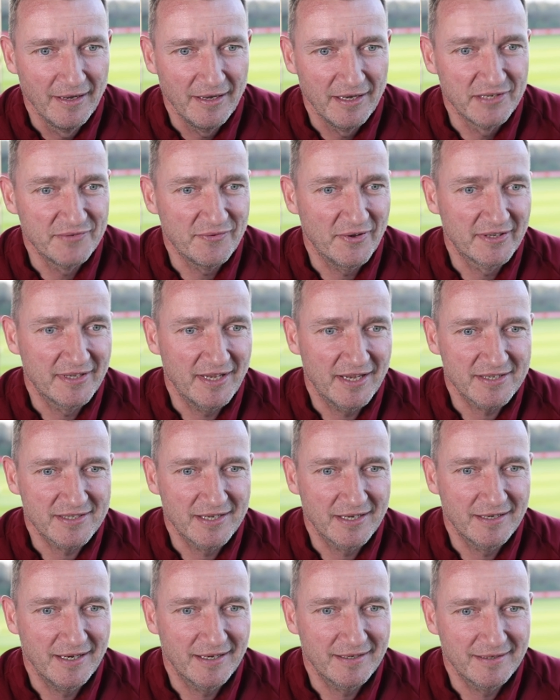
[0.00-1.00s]
it's
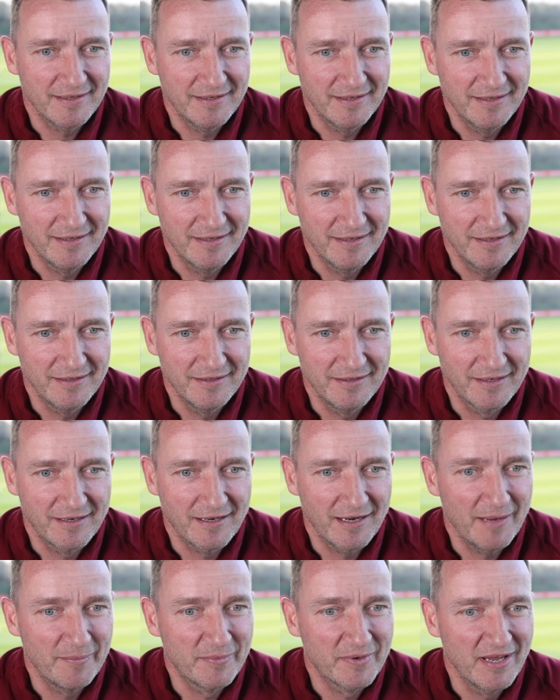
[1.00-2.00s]
fantastic that the
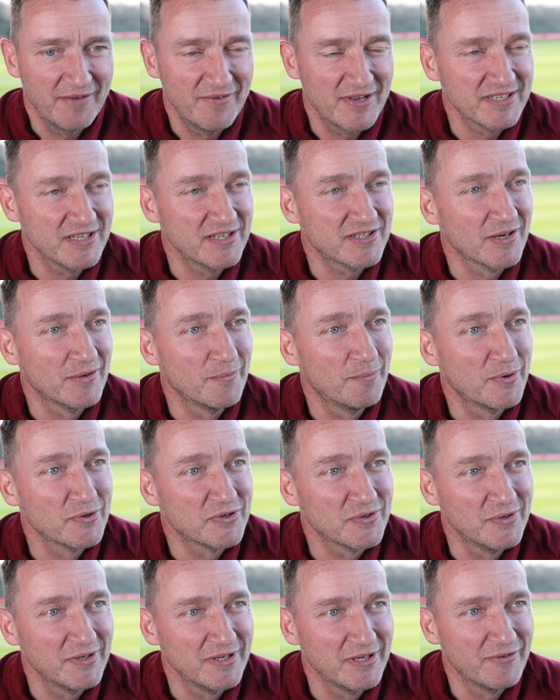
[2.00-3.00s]
club gave us this
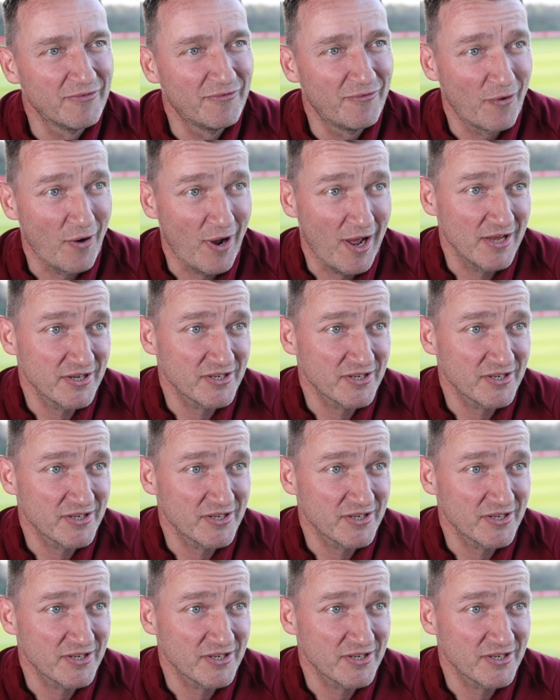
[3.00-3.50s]
opportunity for